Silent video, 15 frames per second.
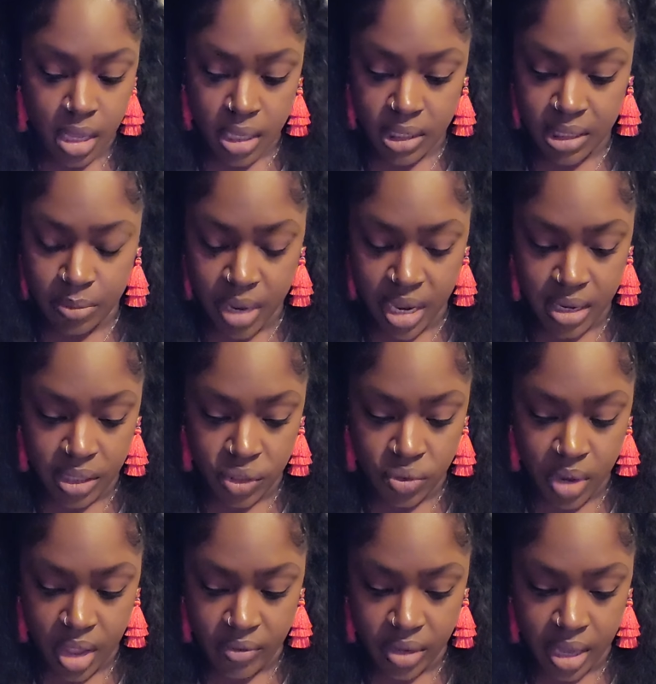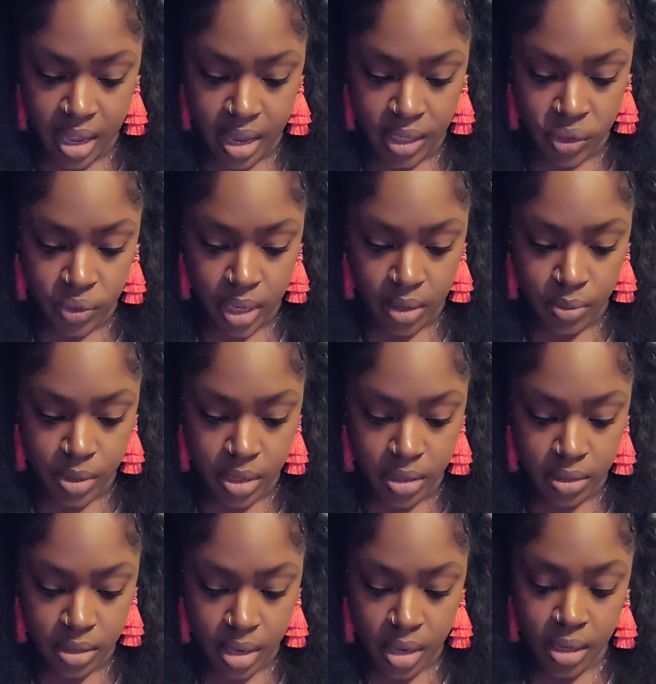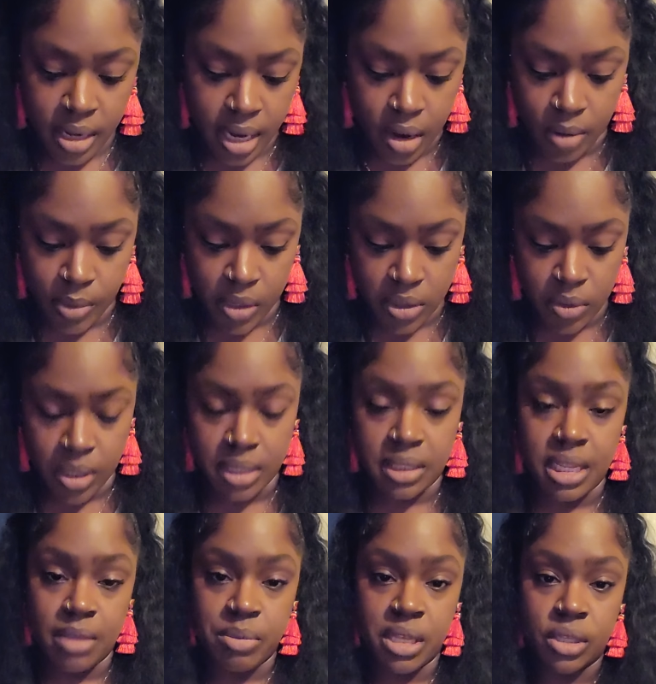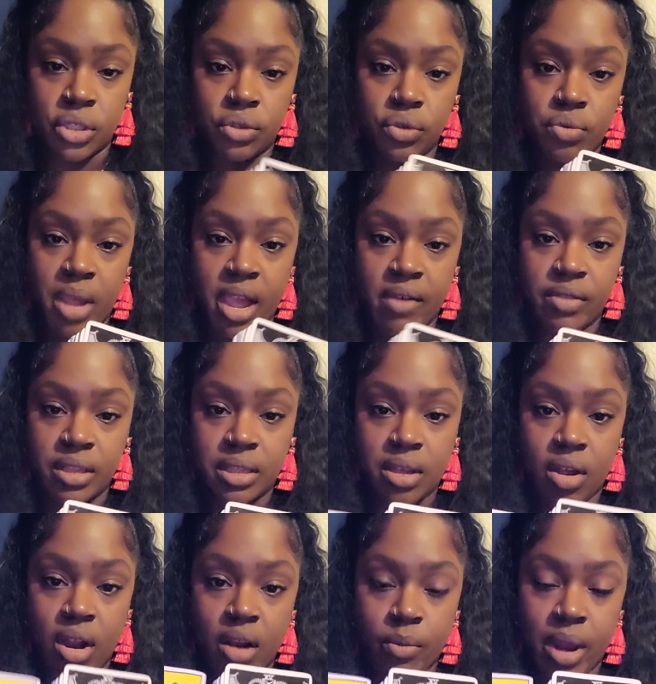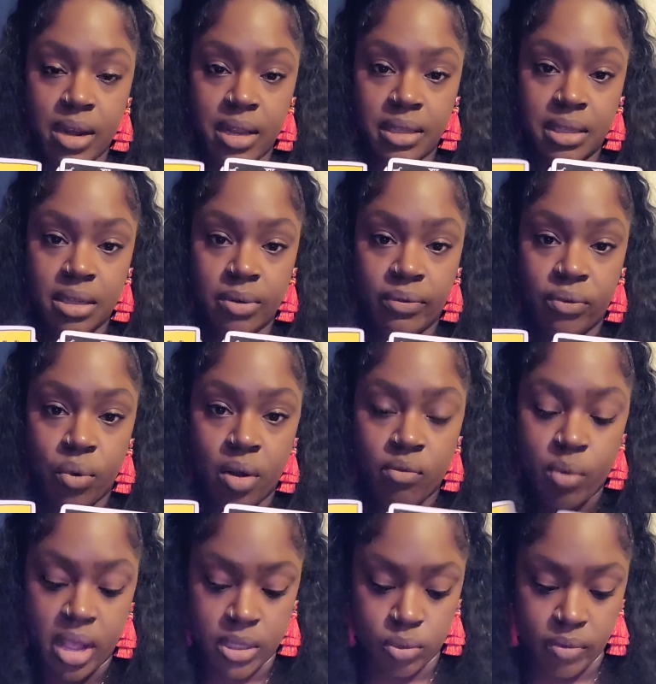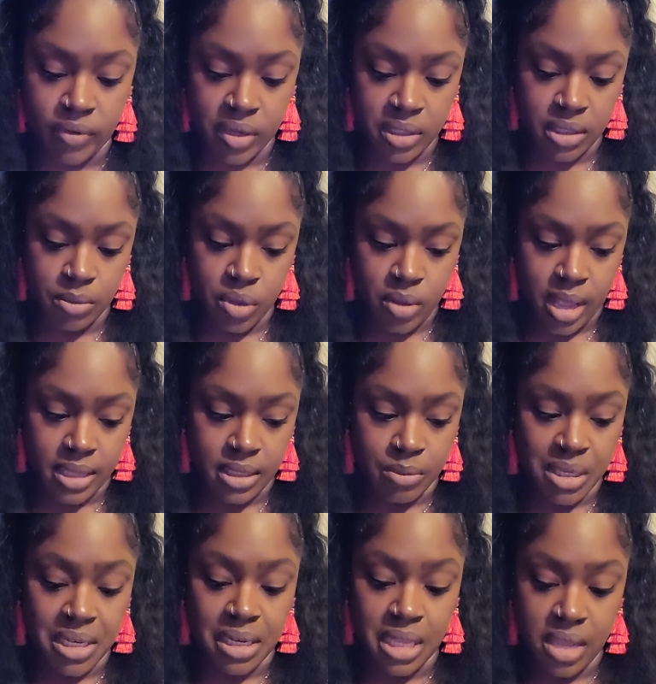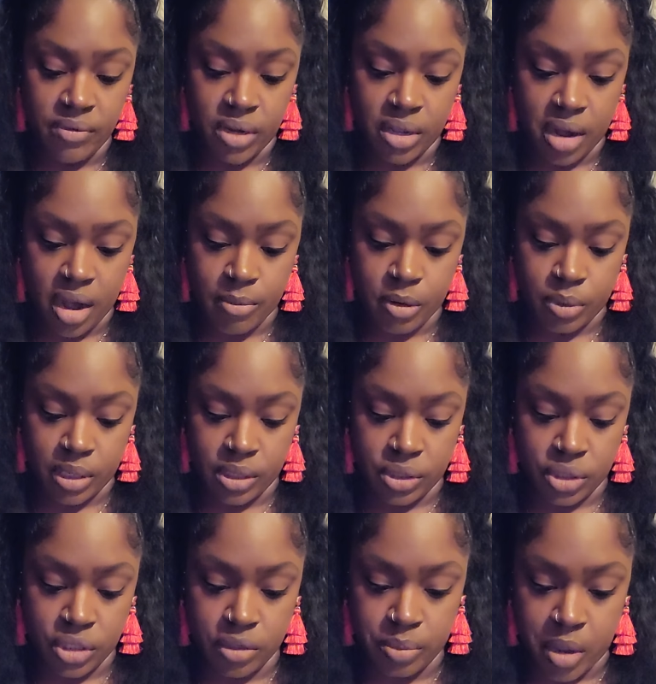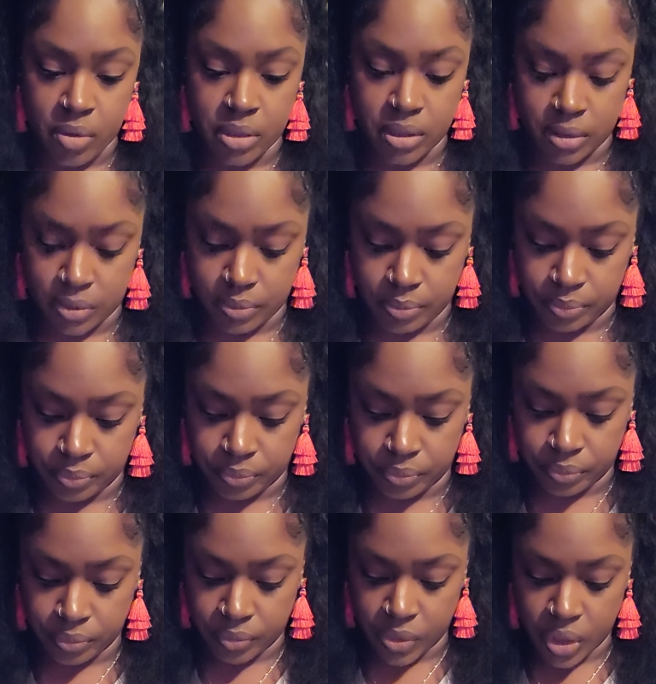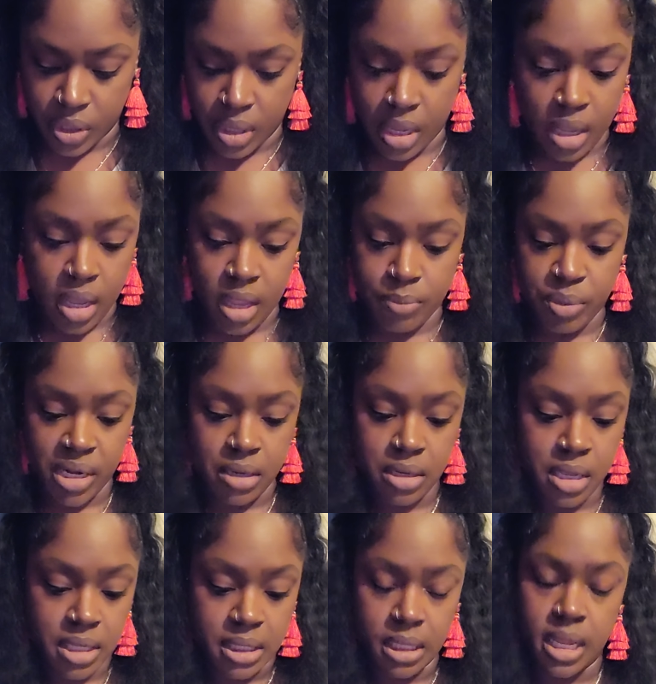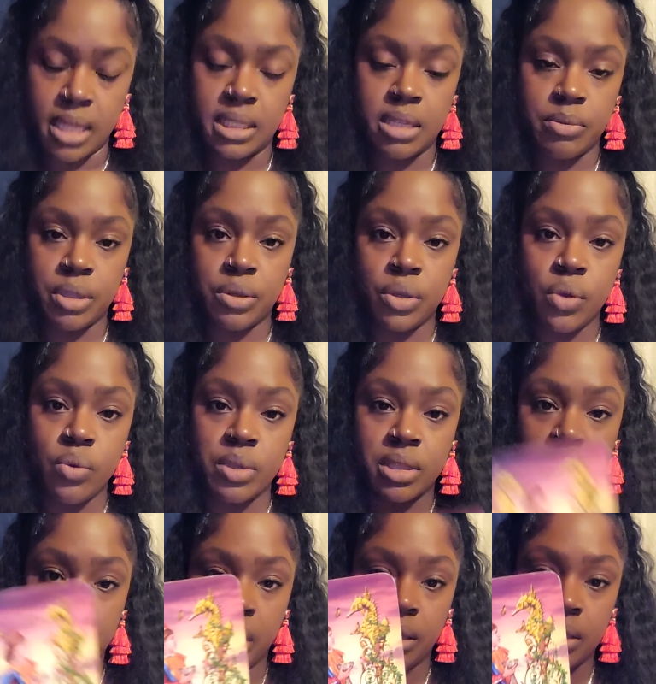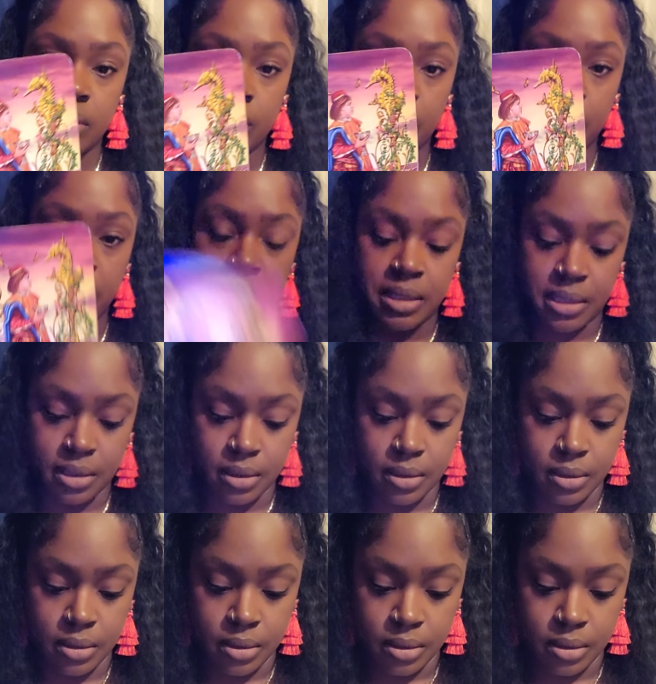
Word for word: Somebody that you have a contract with. Now, I'm also going to say, because you do have this card right next to the Four of Wands reverse, some of you guys could be leaving a karmic relationship also. And, but it does look like something new is coming in to replace it.